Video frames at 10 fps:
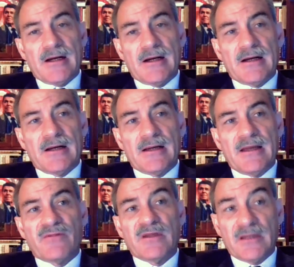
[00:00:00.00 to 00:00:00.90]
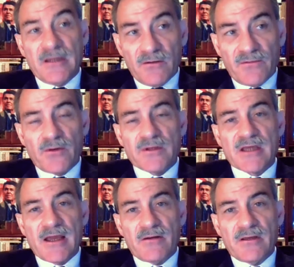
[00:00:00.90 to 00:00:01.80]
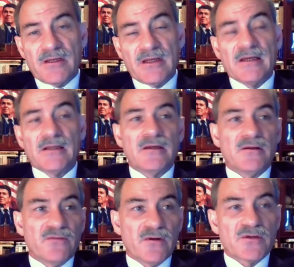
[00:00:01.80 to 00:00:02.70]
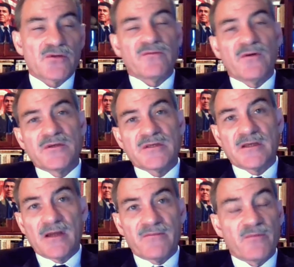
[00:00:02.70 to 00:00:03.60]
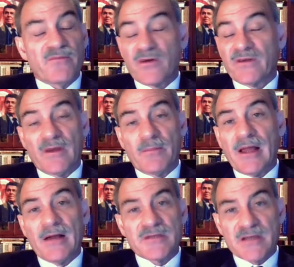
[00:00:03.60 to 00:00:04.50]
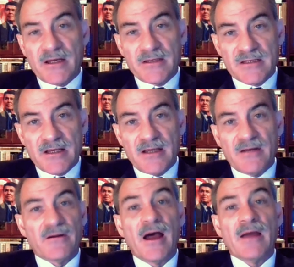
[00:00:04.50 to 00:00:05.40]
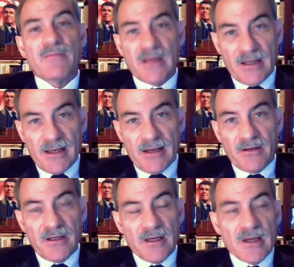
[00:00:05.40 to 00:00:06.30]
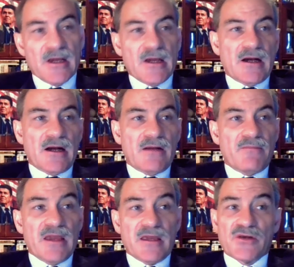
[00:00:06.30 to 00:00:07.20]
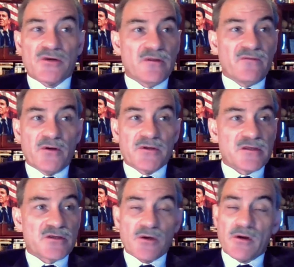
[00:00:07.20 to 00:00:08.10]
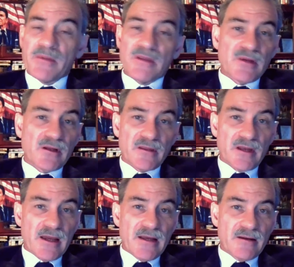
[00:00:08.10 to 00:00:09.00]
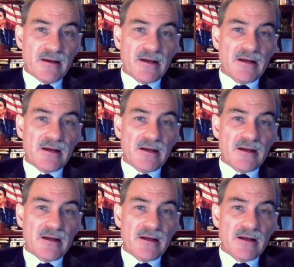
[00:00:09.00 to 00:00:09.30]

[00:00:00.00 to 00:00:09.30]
every legal vote is counted, that illegal votes or votes that come from, for example, outside the state are not being counted, making sure that votes that show up in the middle of the night